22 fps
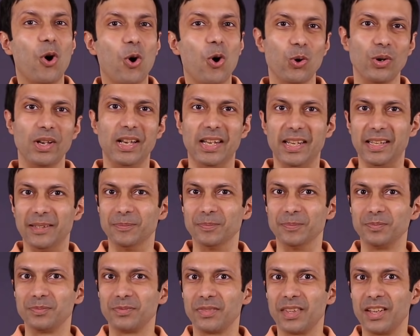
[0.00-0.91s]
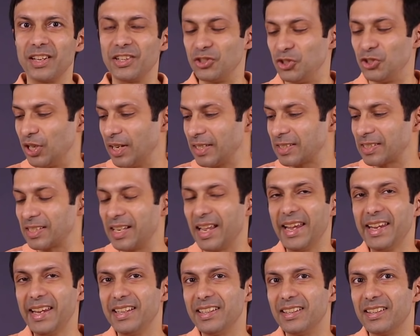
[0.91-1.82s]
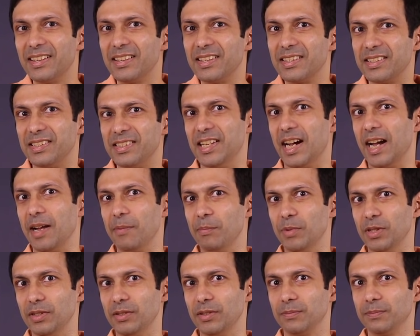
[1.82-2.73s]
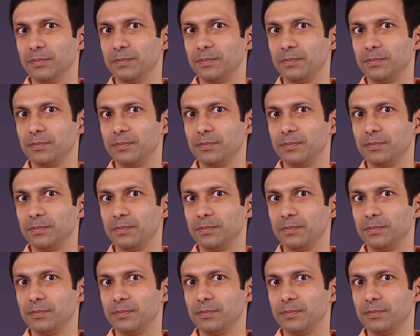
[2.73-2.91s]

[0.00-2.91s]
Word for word: only, just like diamond.